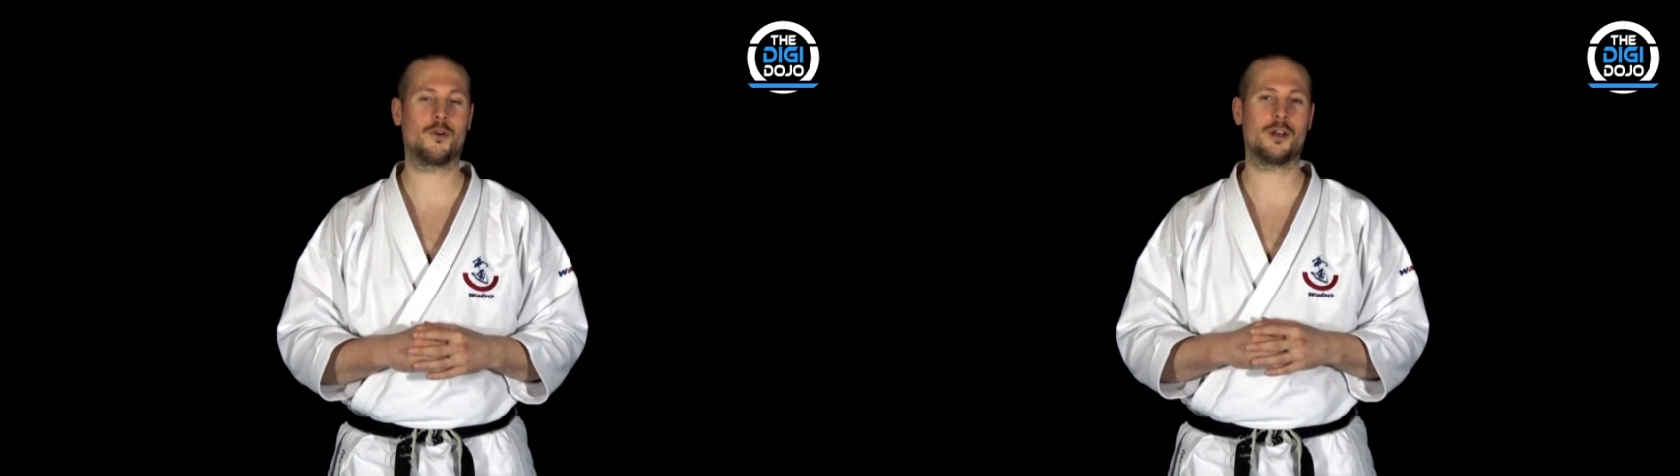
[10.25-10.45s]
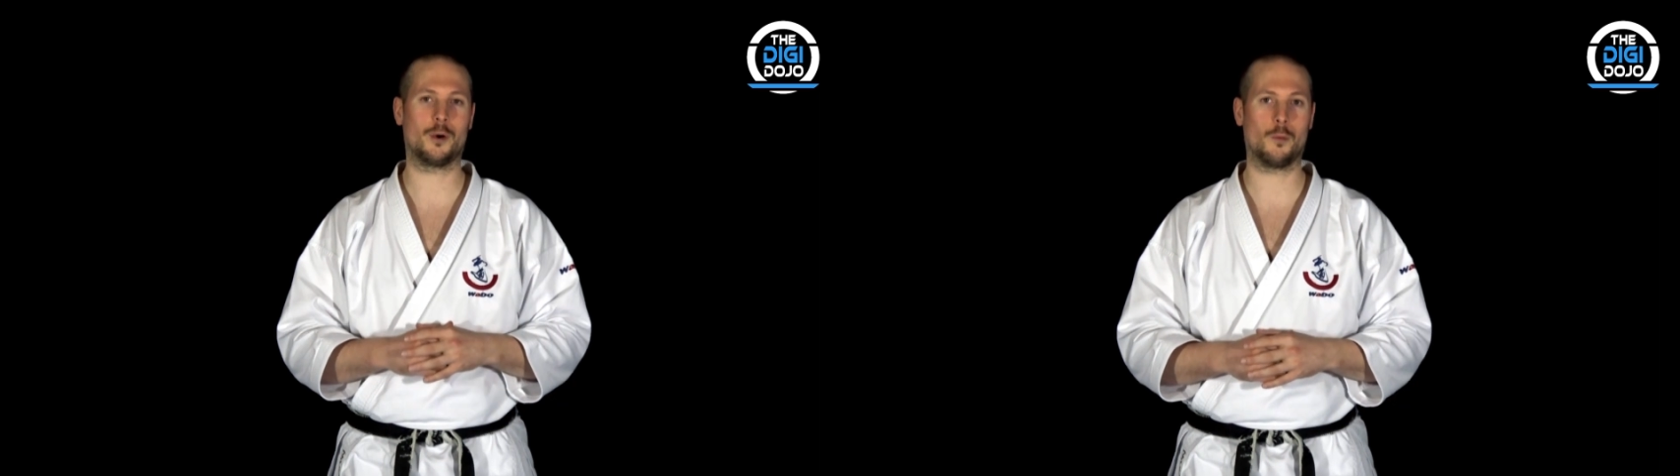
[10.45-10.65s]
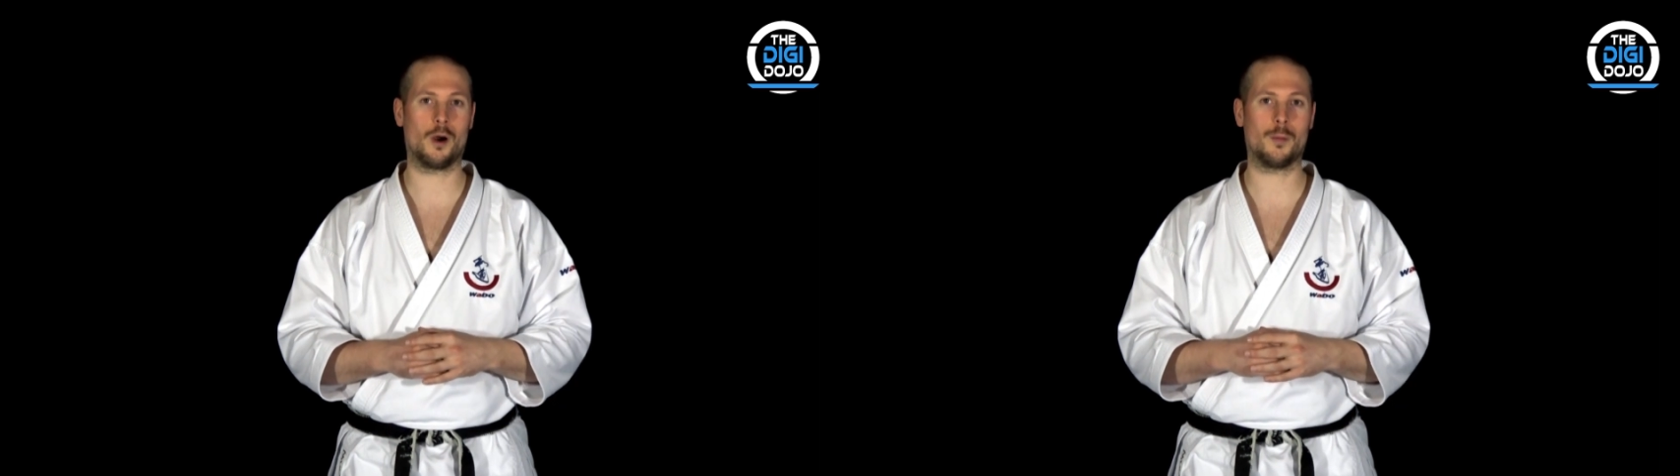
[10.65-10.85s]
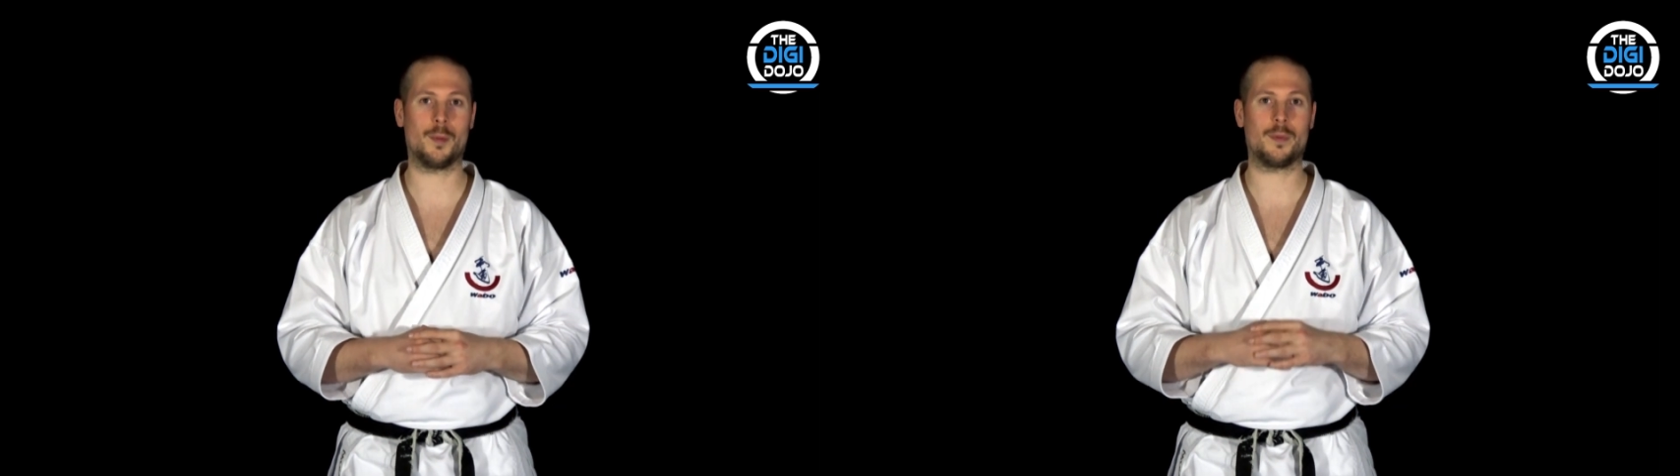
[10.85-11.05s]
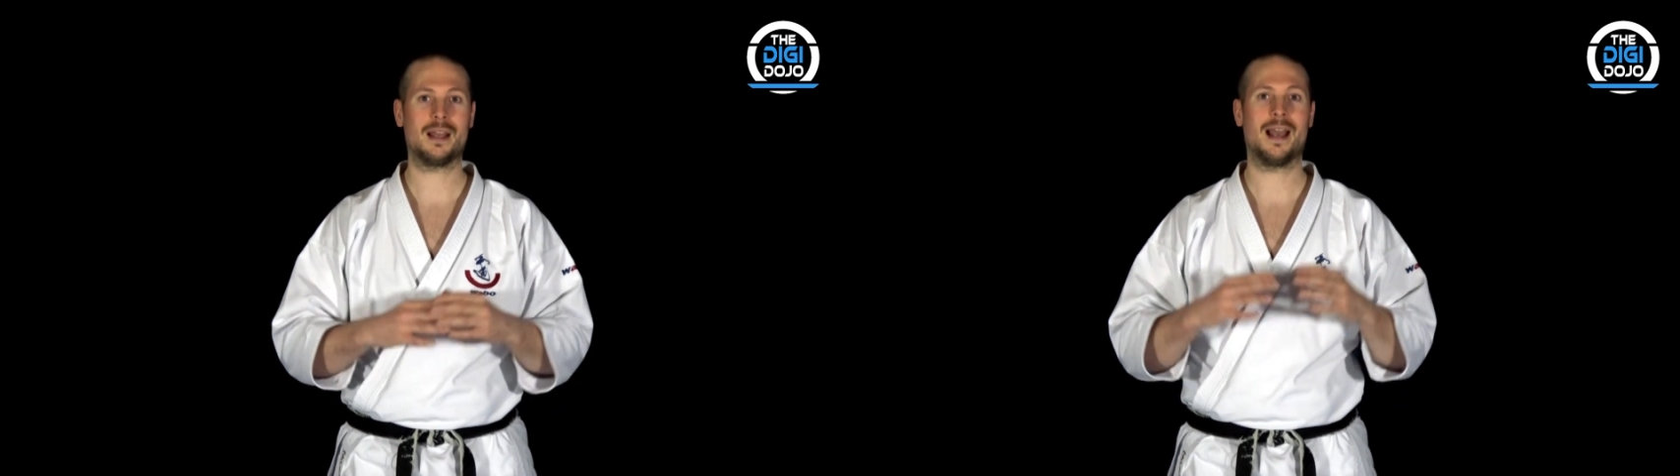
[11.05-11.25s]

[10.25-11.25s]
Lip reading: for your warm-up,